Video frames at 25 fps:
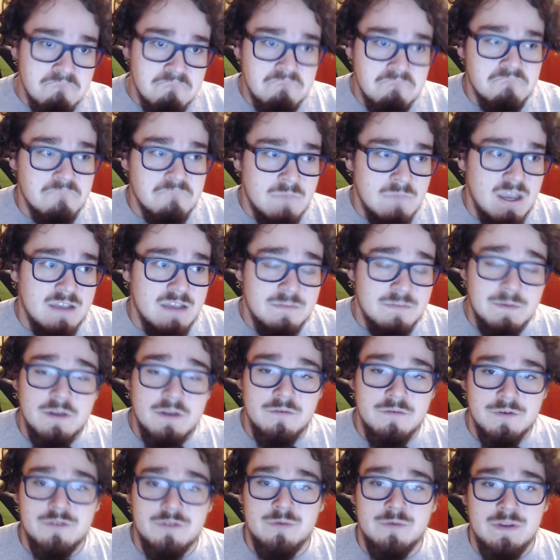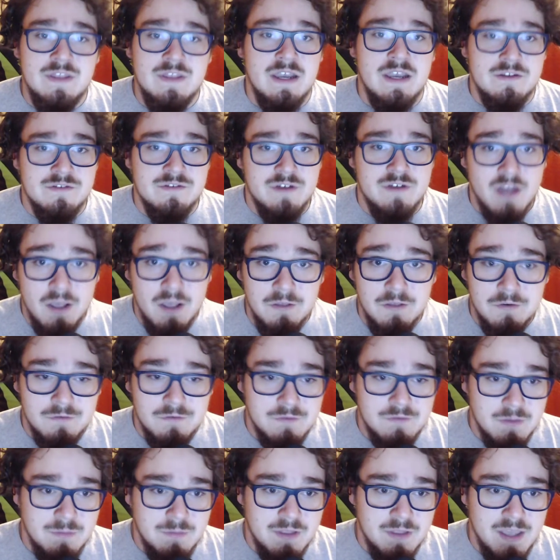I spent over $3,000 to
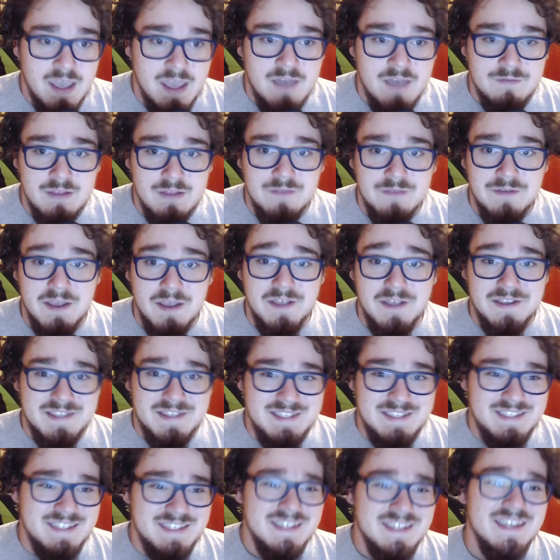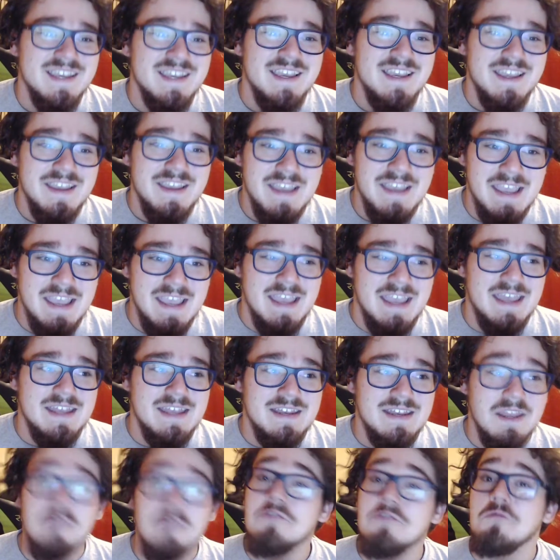play Half-Life Alyx, and
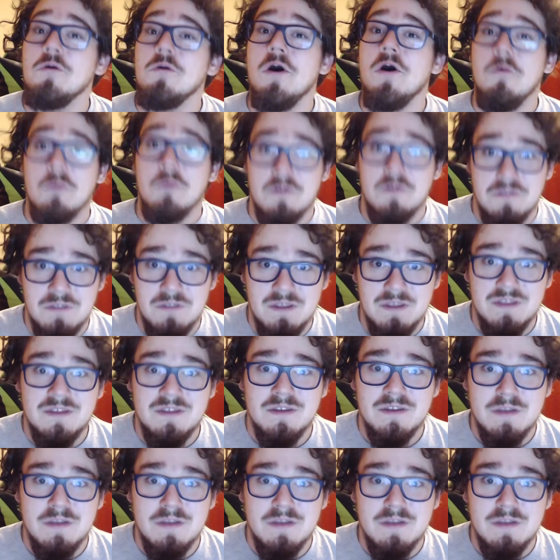it was well worth it.